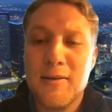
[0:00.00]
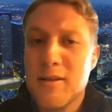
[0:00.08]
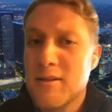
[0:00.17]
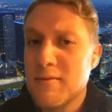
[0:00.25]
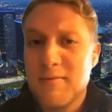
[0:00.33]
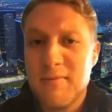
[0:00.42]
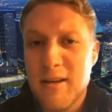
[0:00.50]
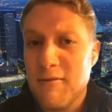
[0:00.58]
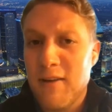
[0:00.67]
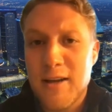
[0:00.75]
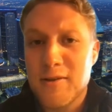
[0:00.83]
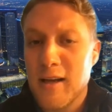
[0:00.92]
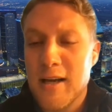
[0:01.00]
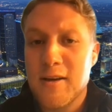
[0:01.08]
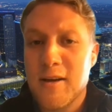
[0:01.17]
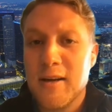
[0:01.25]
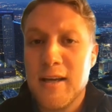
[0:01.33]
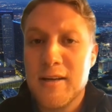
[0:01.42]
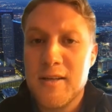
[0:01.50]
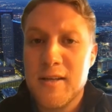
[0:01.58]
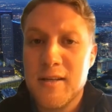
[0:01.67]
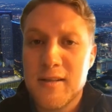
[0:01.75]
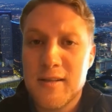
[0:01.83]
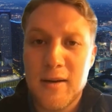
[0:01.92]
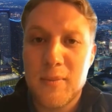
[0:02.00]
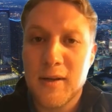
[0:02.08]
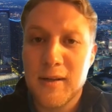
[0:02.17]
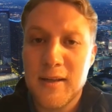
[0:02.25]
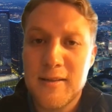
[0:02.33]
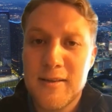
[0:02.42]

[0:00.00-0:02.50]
just evangelize on ESG and sustainability.